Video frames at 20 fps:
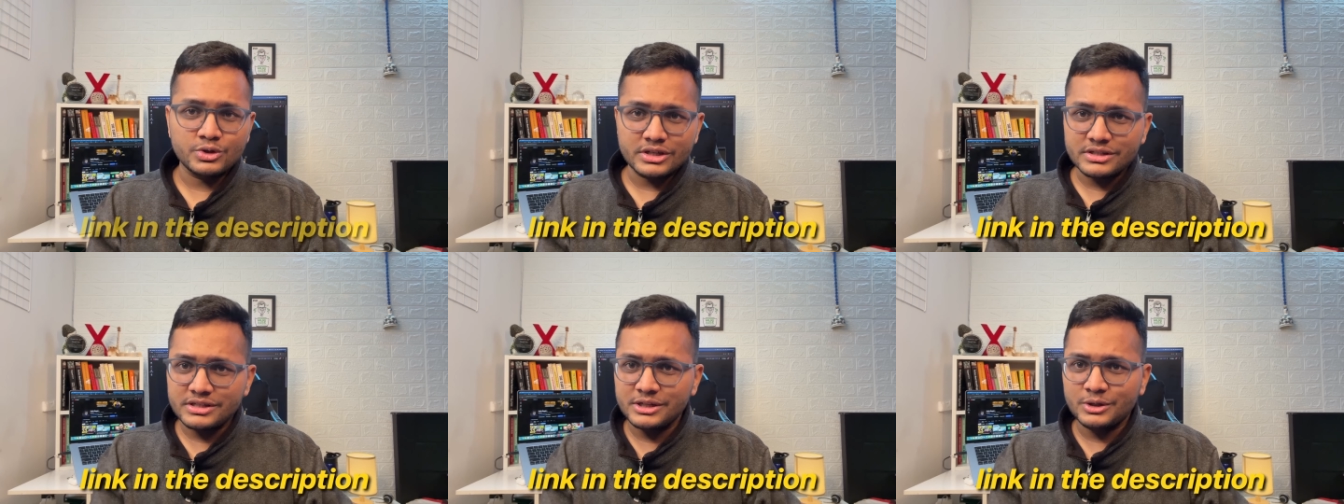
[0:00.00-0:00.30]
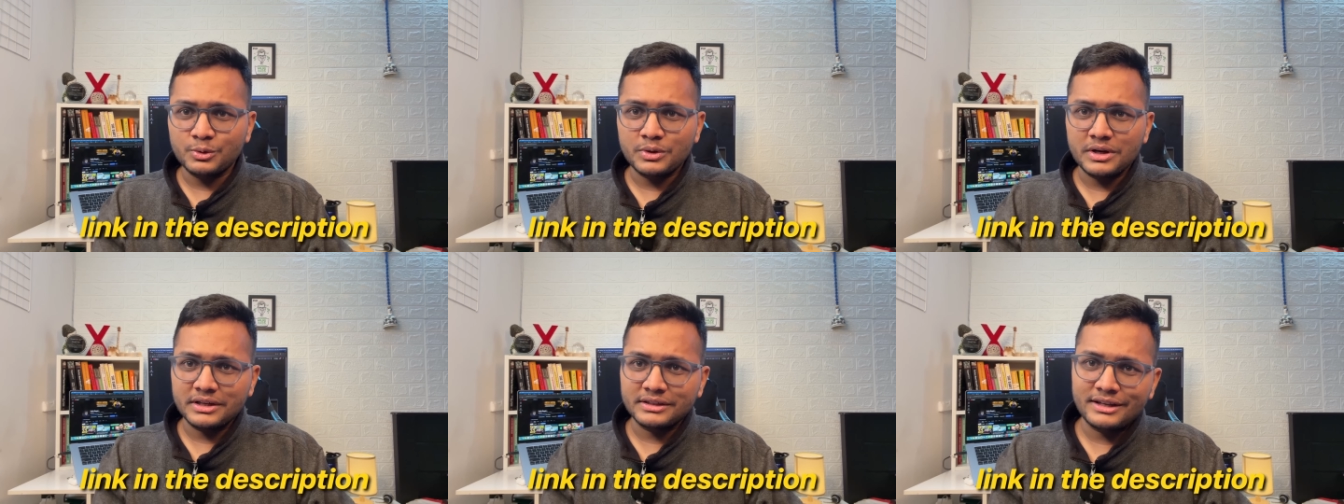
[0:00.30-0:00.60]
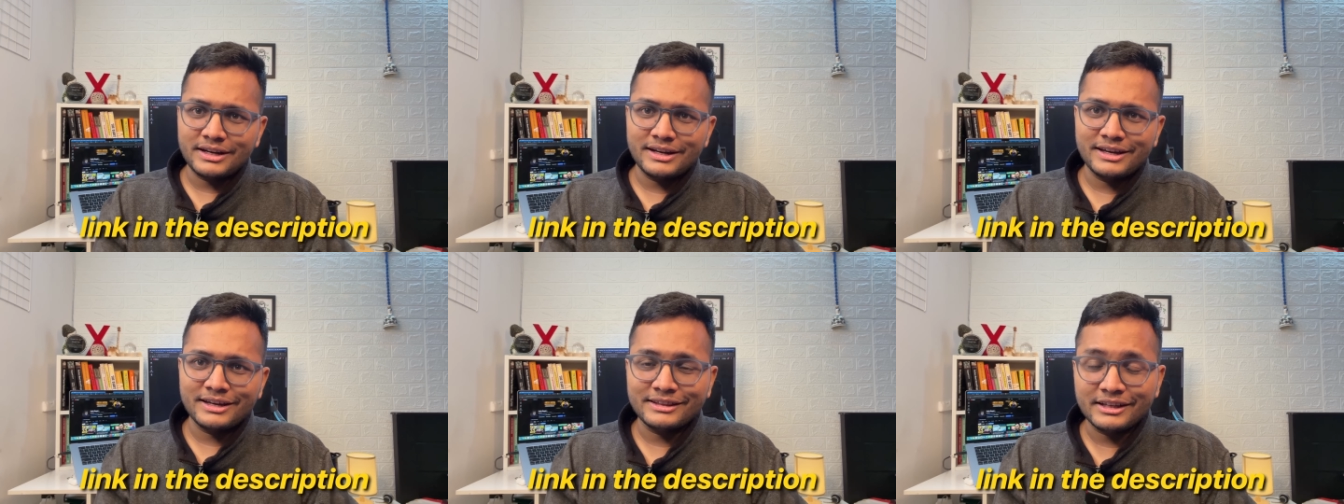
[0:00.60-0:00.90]
just need to click
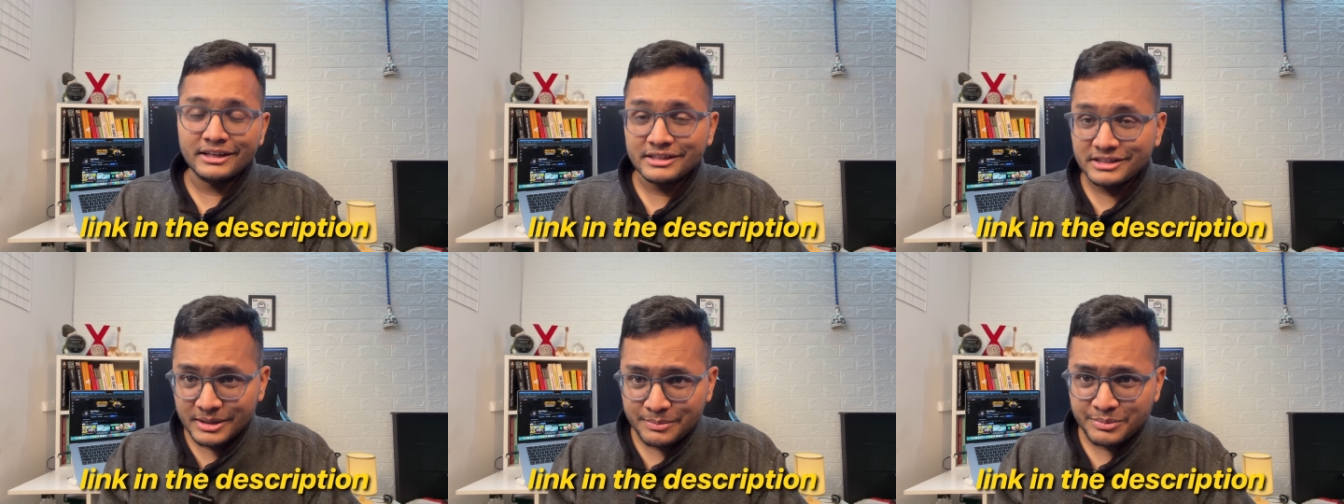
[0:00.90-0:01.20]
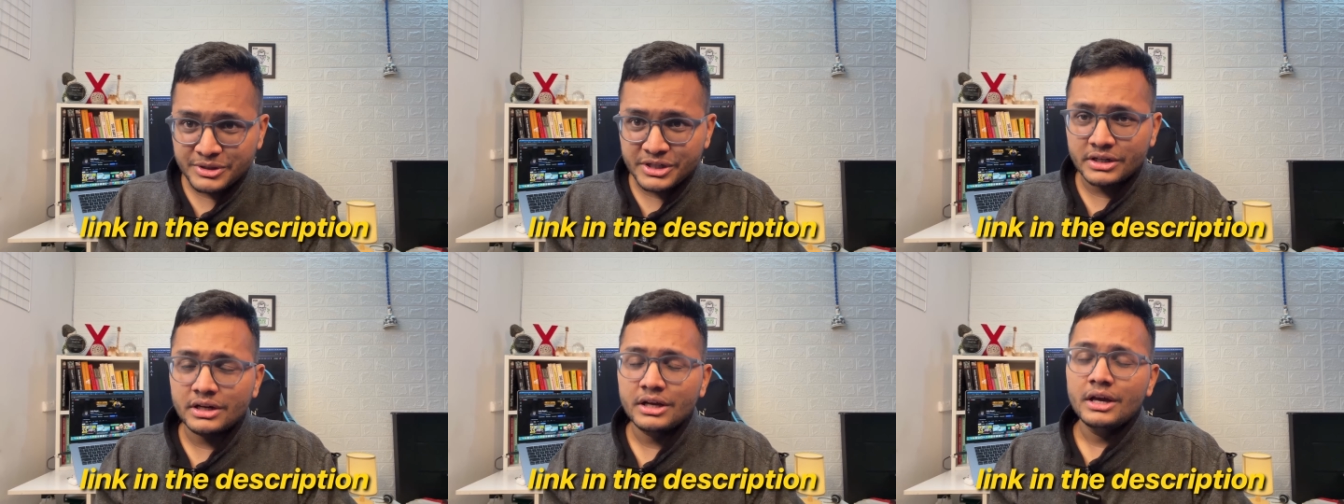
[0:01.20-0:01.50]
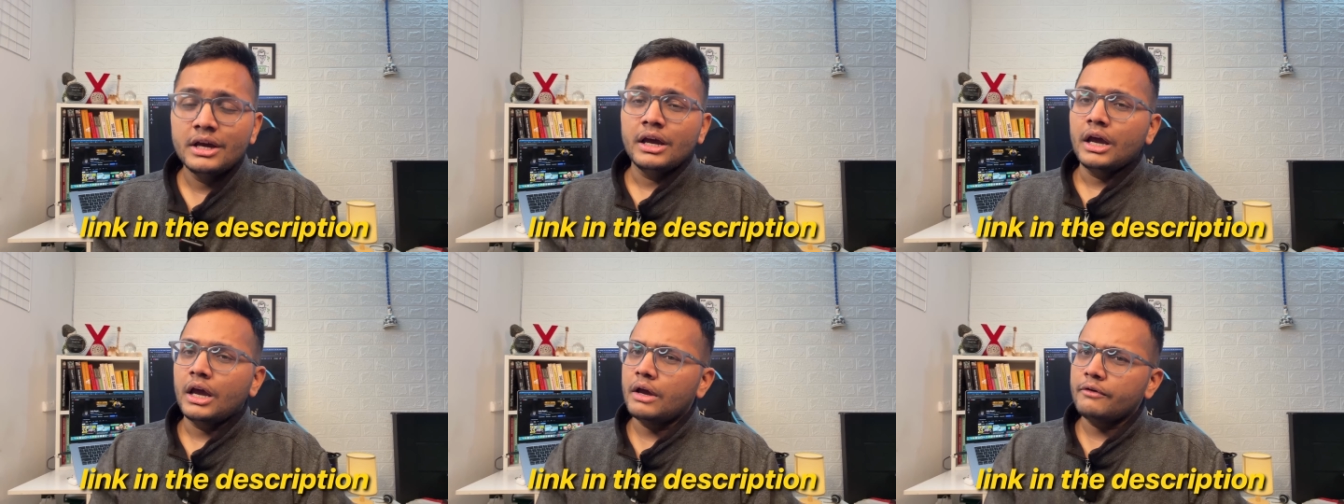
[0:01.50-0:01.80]
the link in the description.
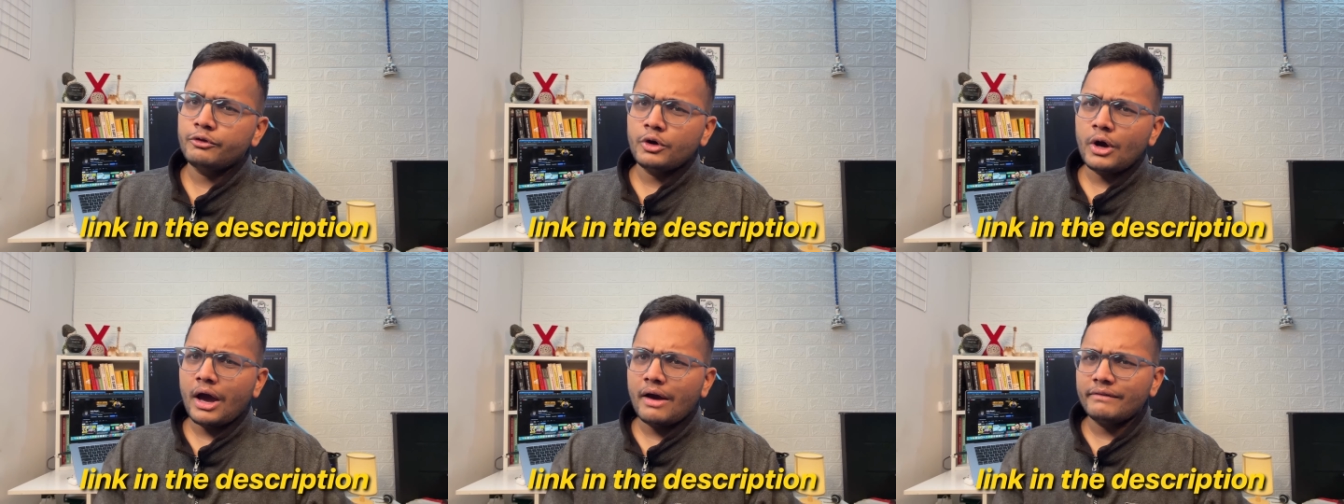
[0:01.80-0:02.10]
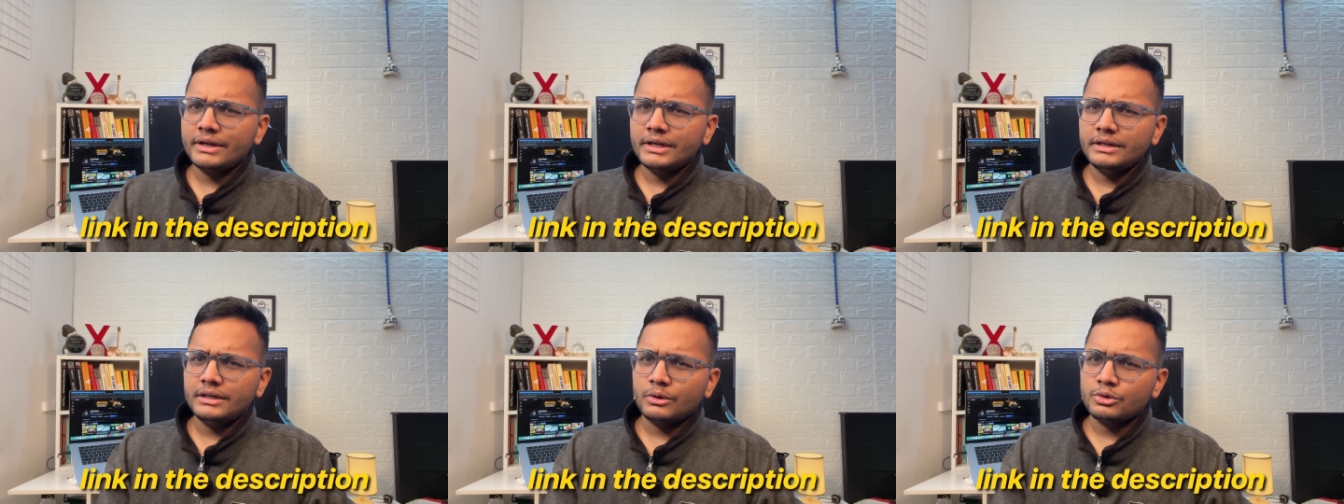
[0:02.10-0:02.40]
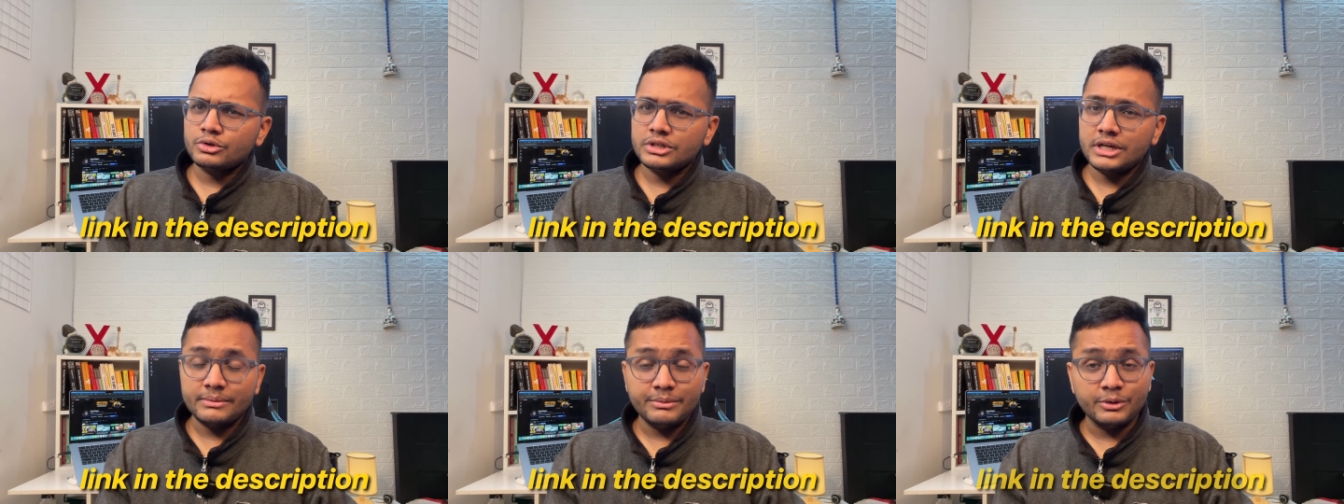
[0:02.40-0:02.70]
If you have any
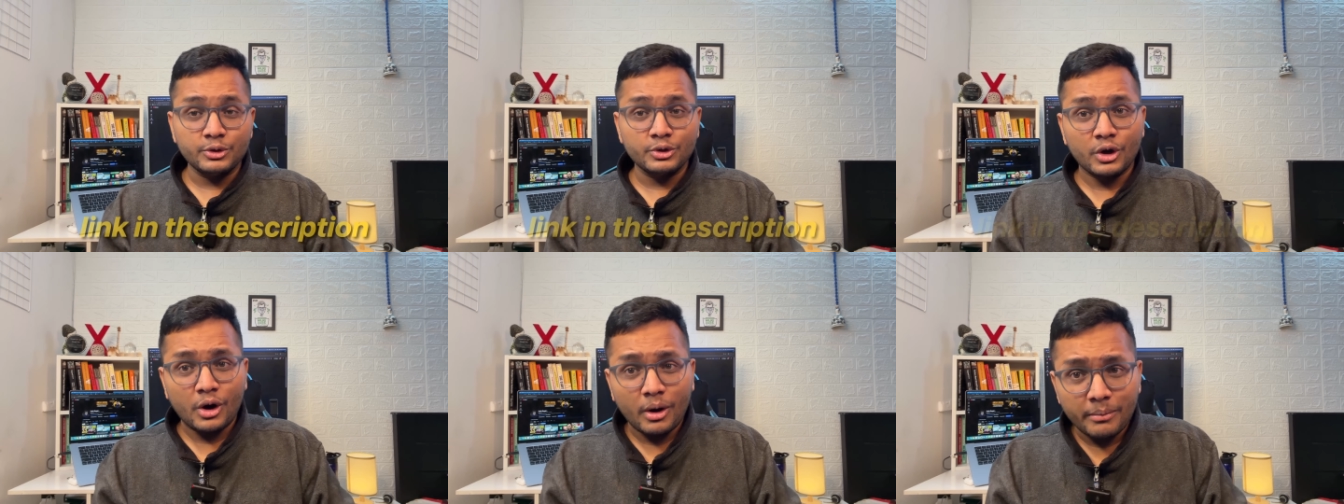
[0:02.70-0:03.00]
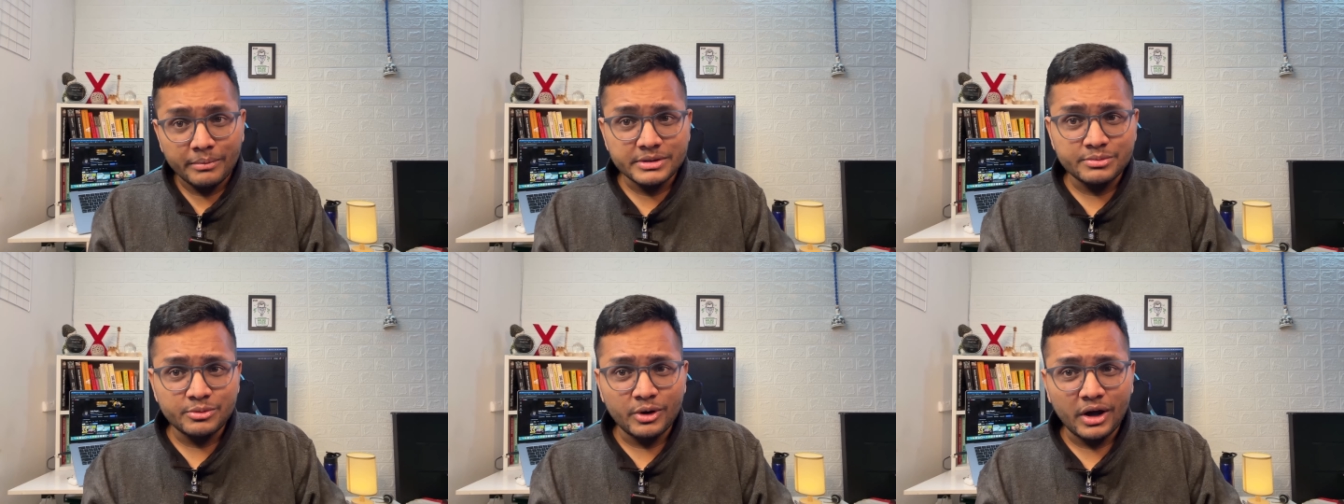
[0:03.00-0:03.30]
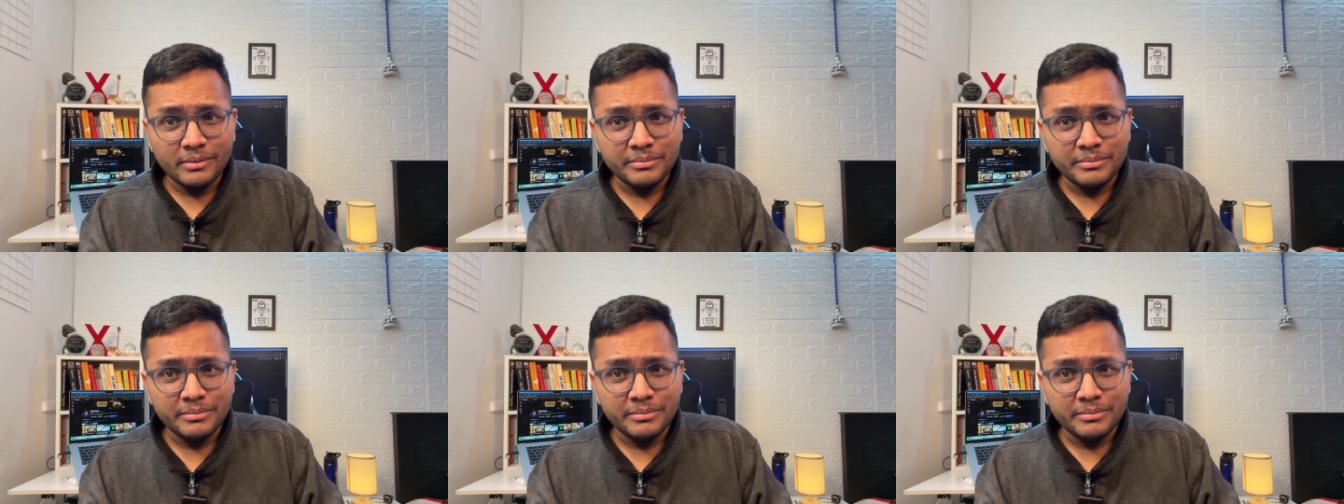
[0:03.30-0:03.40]
doubts, let me know in the comments below.